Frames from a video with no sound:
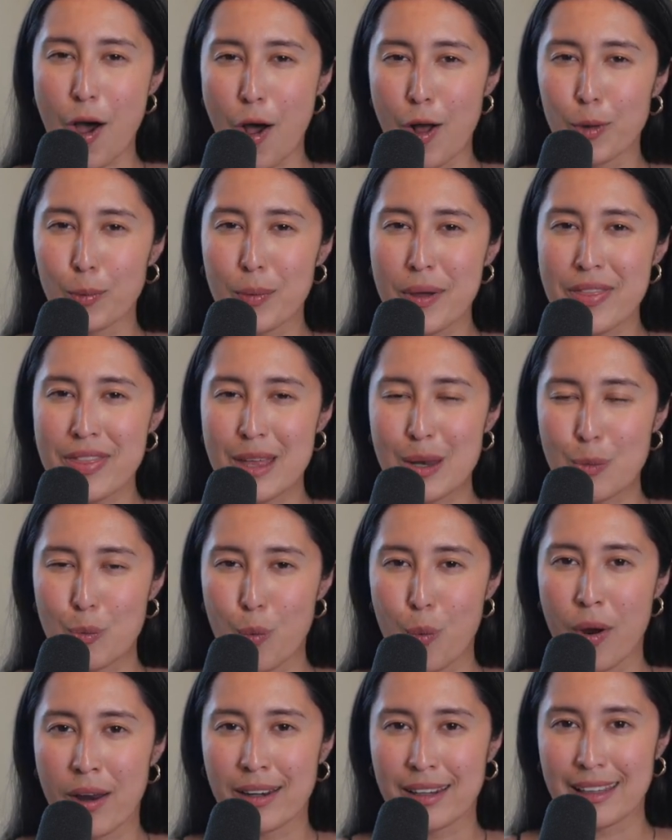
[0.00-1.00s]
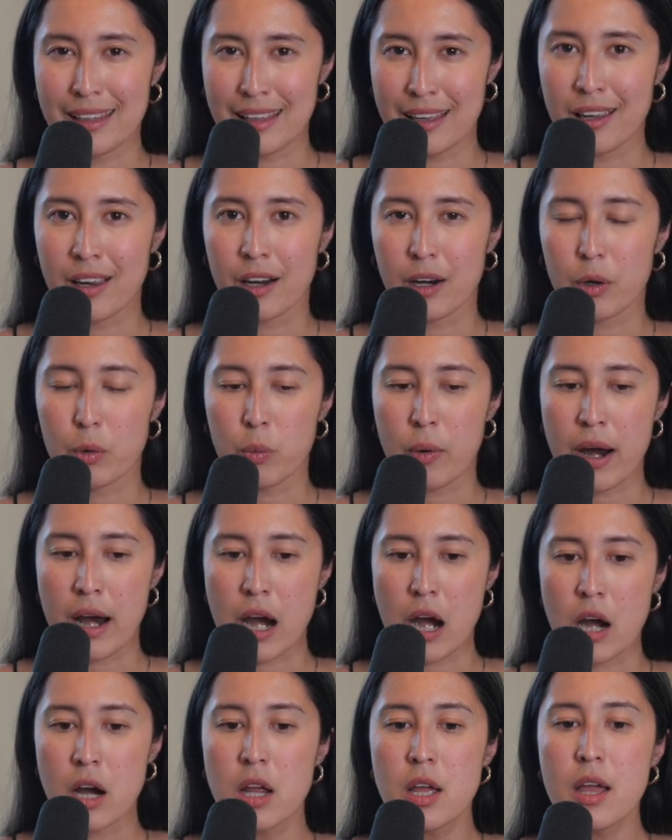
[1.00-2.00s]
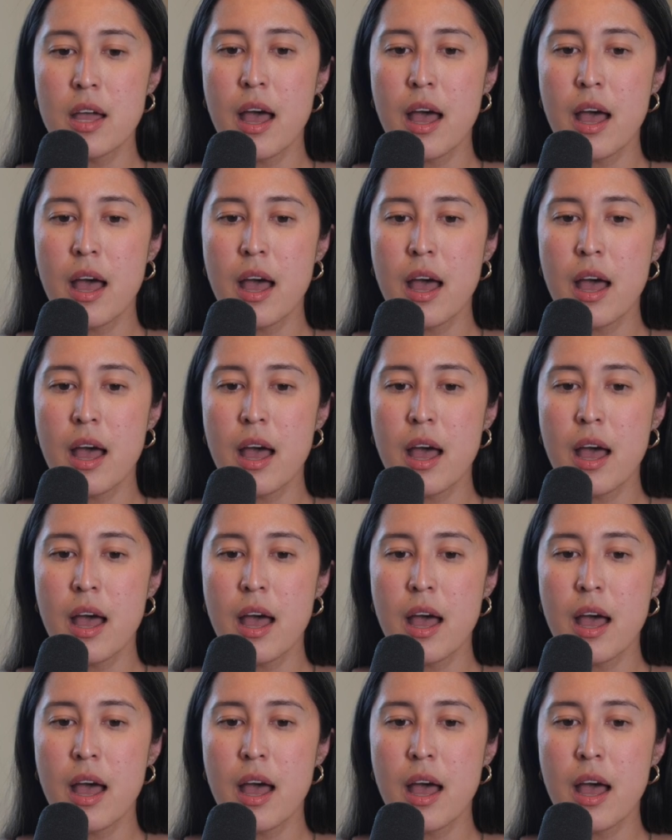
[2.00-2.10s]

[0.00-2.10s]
all within 1 year, where